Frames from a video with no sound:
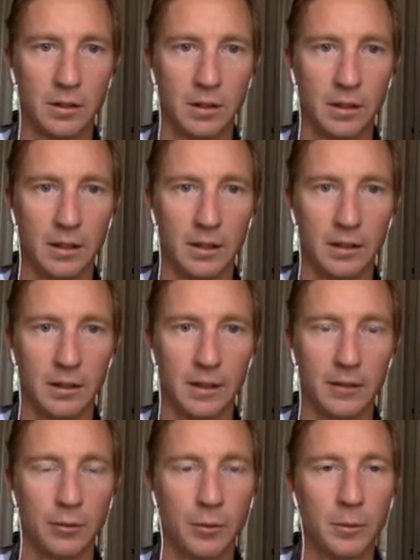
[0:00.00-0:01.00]
eight,
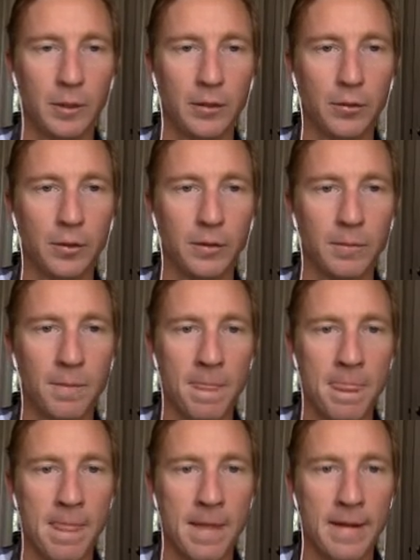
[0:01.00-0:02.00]
nine, three by three.
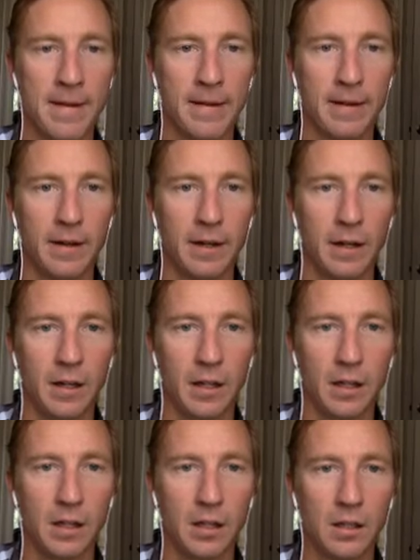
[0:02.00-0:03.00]

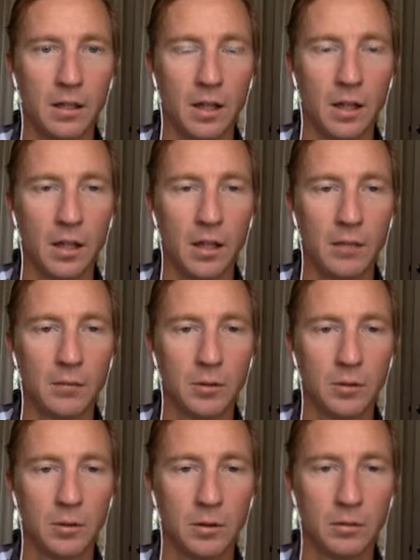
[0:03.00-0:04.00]
And I'm
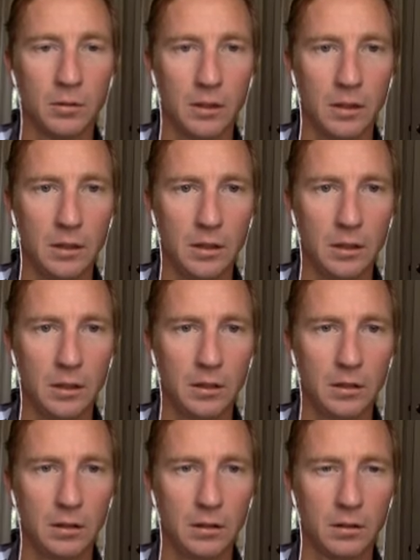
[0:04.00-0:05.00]
going
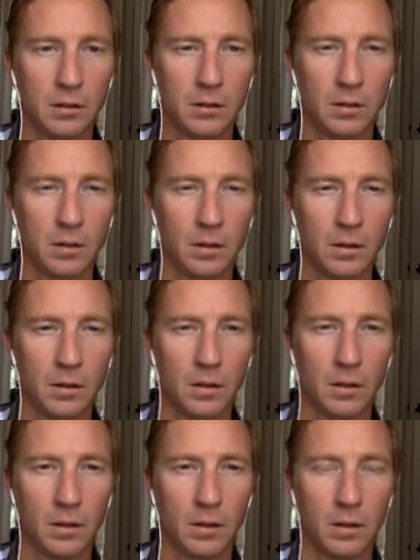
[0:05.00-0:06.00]
with
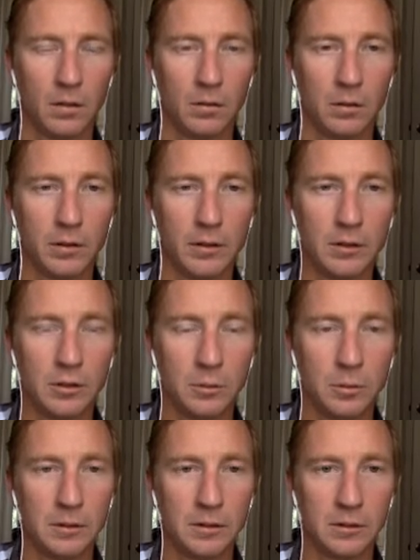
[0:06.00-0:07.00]
one of these two
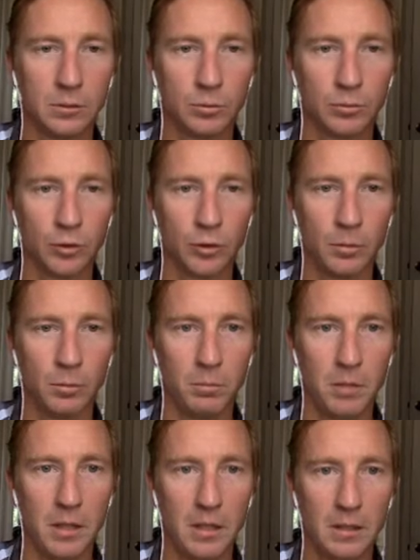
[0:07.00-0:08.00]
pieces for the
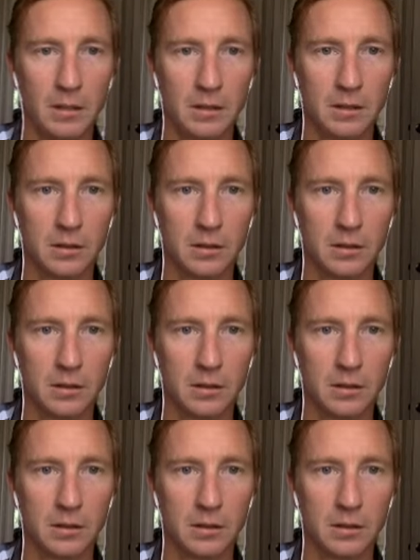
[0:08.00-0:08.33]
mate.